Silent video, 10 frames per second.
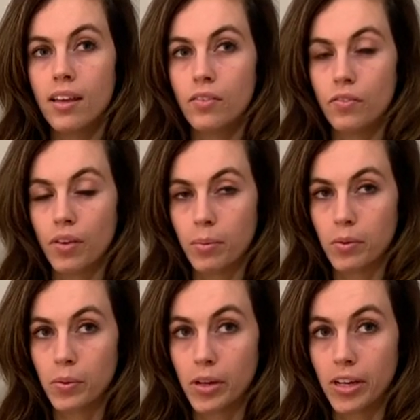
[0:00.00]
In
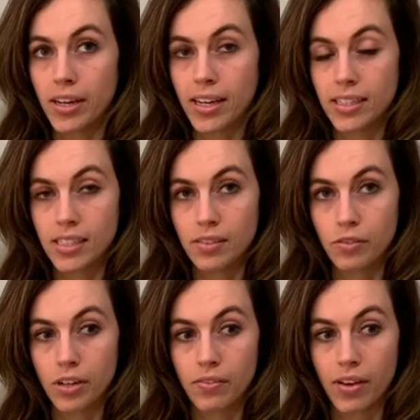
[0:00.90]
February
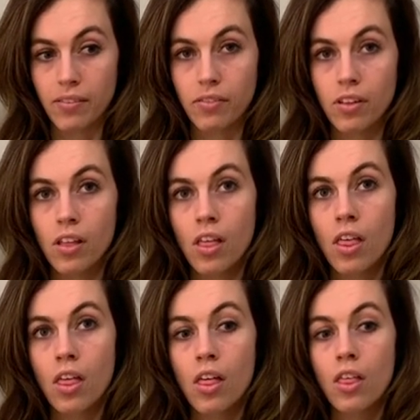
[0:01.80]
1945,
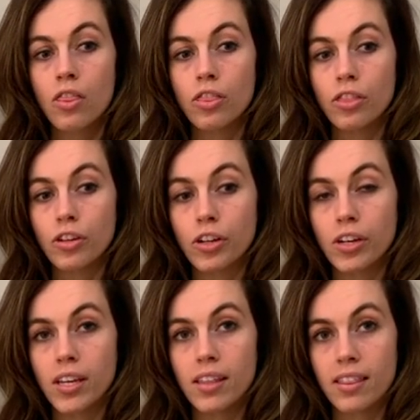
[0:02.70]

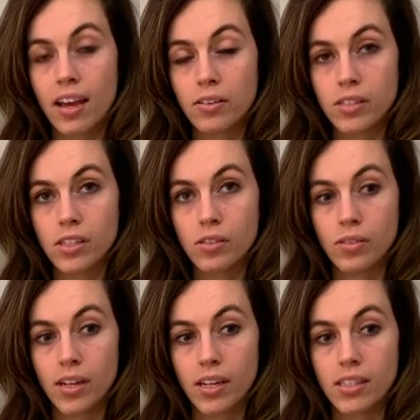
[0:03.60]
30,000
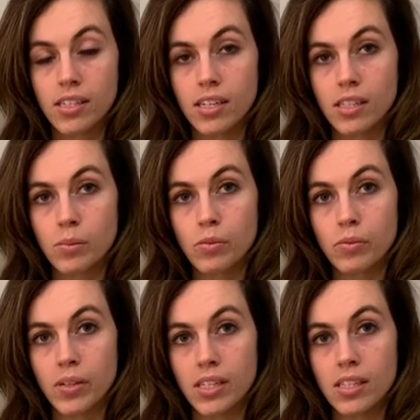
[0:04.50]
United States
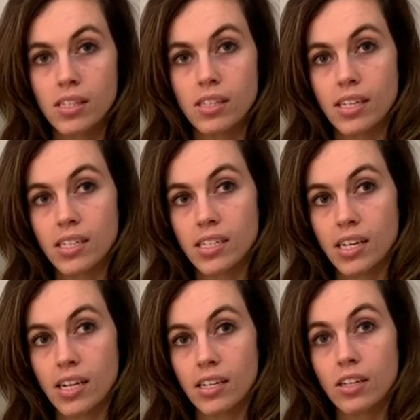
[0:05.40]
Marines landed
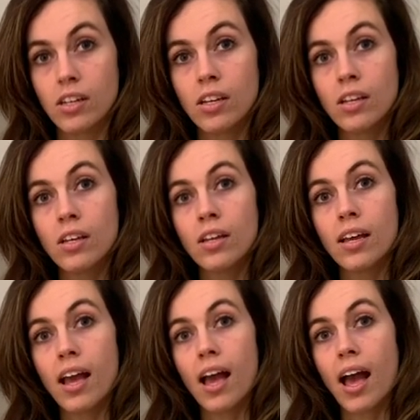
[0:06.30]
on
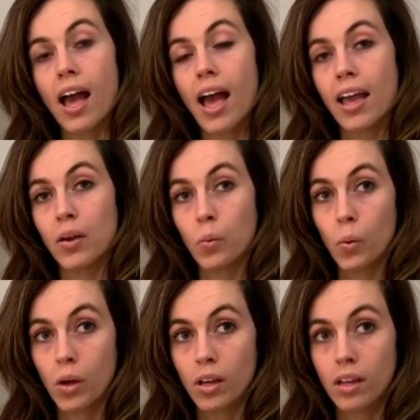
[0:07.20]

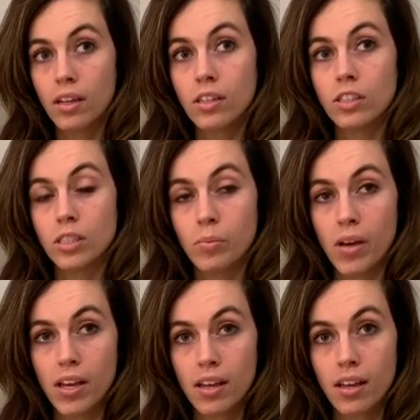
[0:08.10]
Iwo Jima.